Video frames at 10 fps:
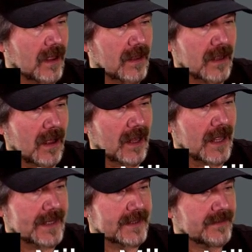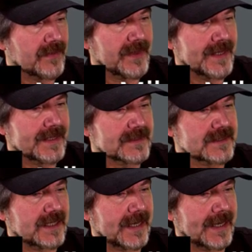a lot of different things,
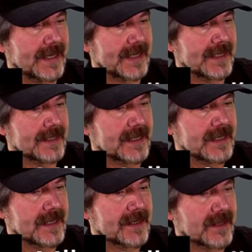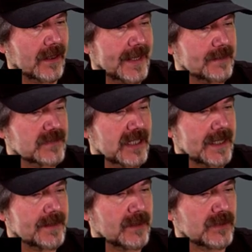and the lamp type
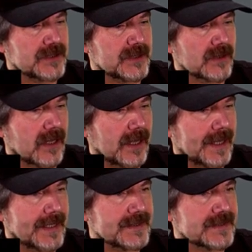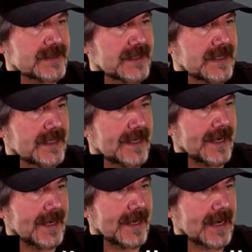that was utilized,
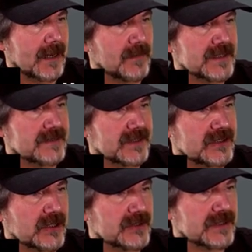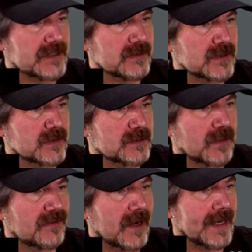and how much of a dosage which was
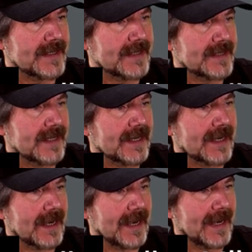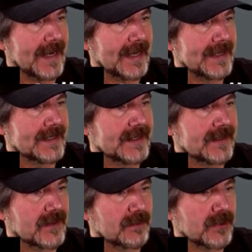provided, and the
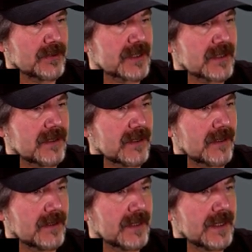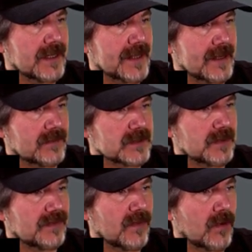protocol that was
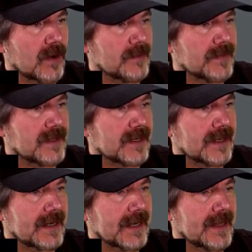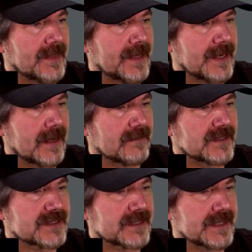performed, and then
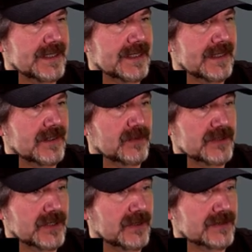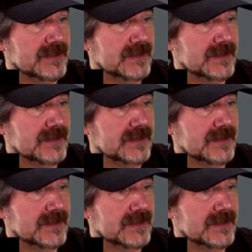obviously the results